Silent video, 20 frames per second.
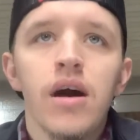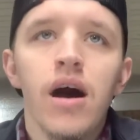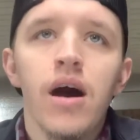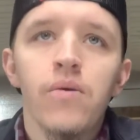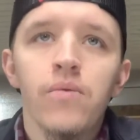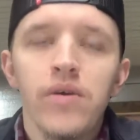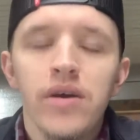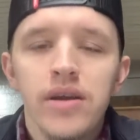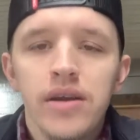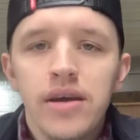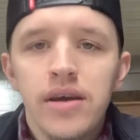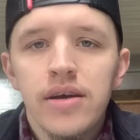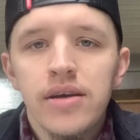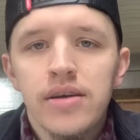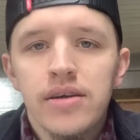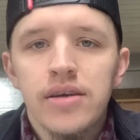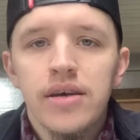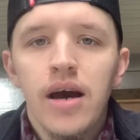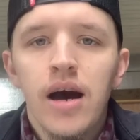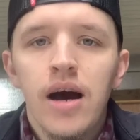I went in
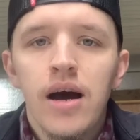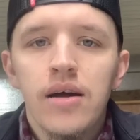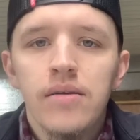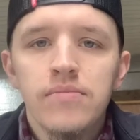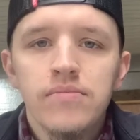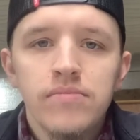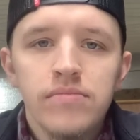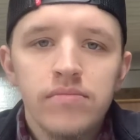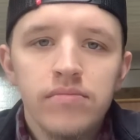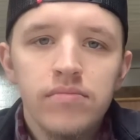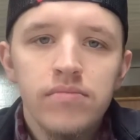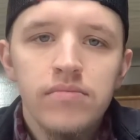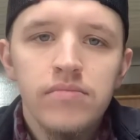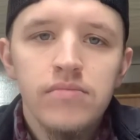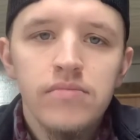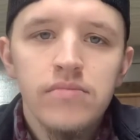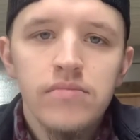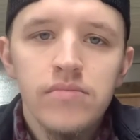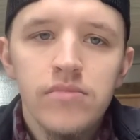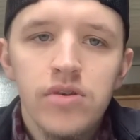and got,
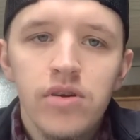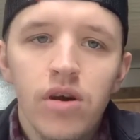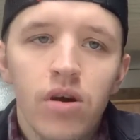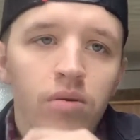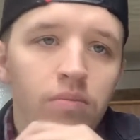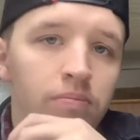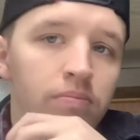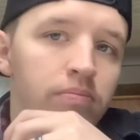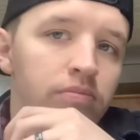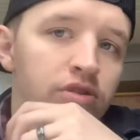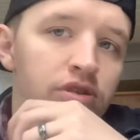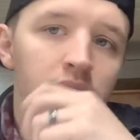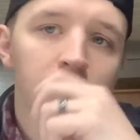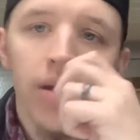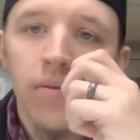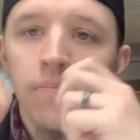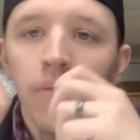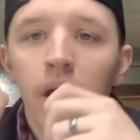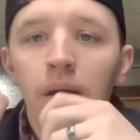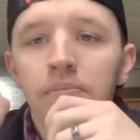you know,
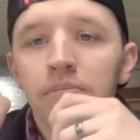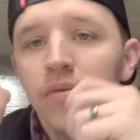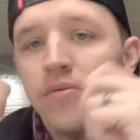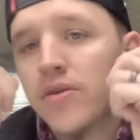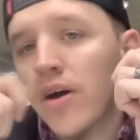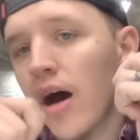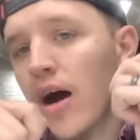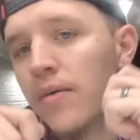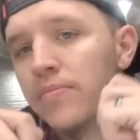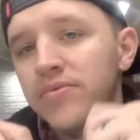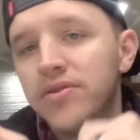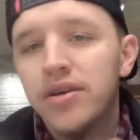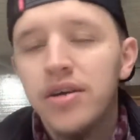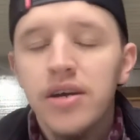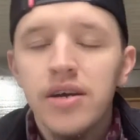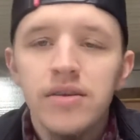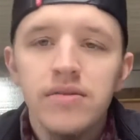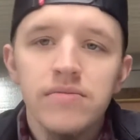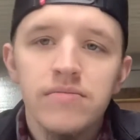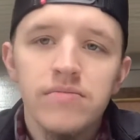they pop the tops
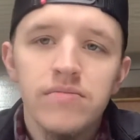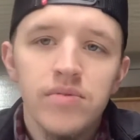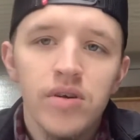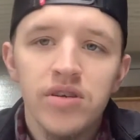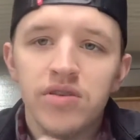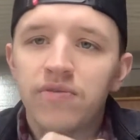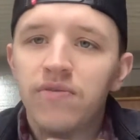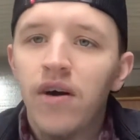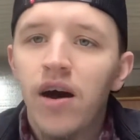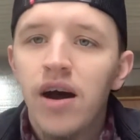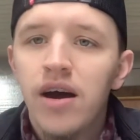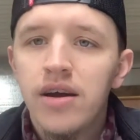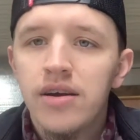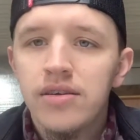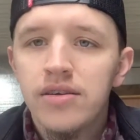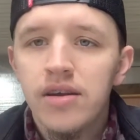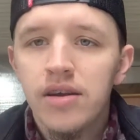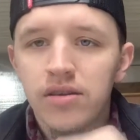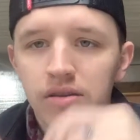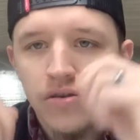in just
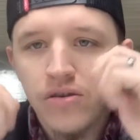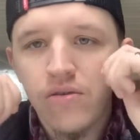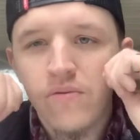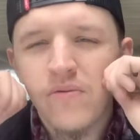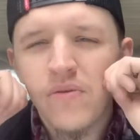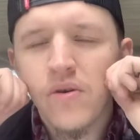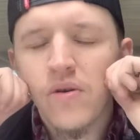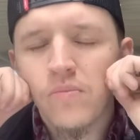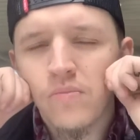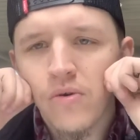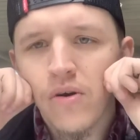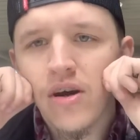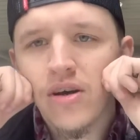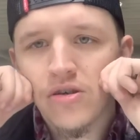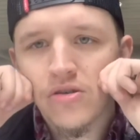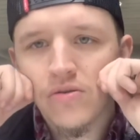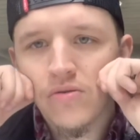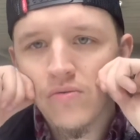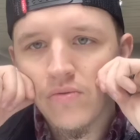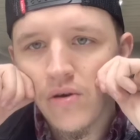fine and you feel
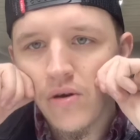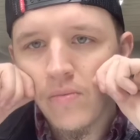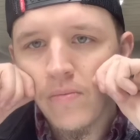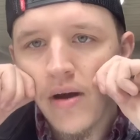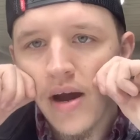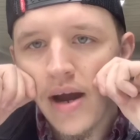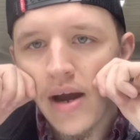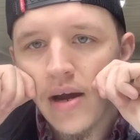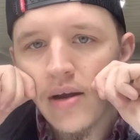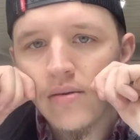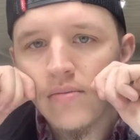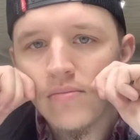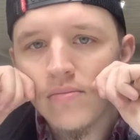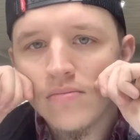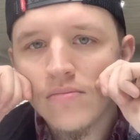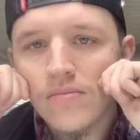pressure real bad.